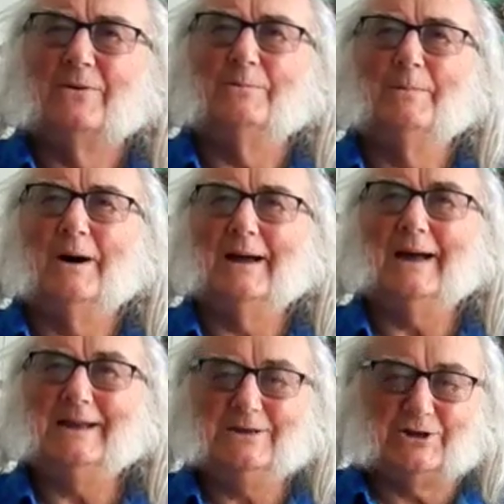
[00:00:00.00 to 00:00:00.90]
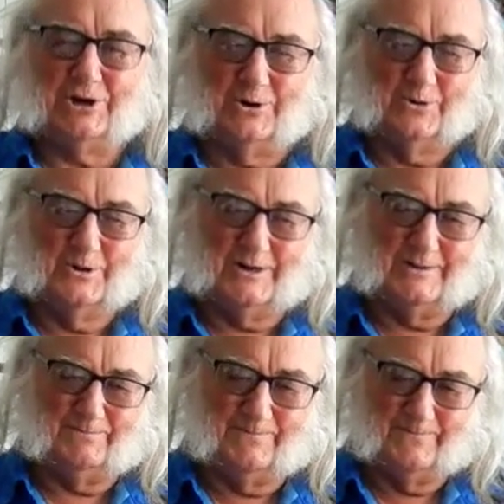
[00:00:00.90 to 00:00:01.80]
From my angel.
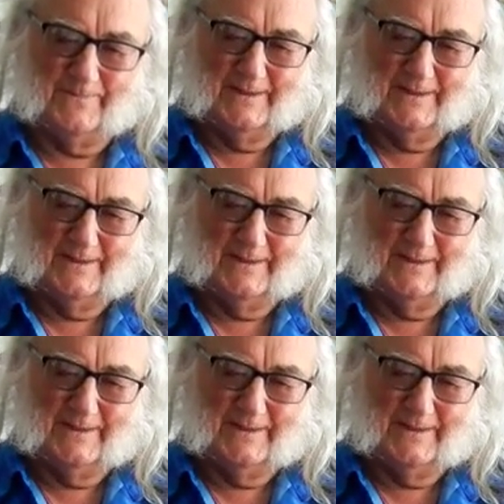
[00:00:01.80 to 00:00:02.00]
Yes.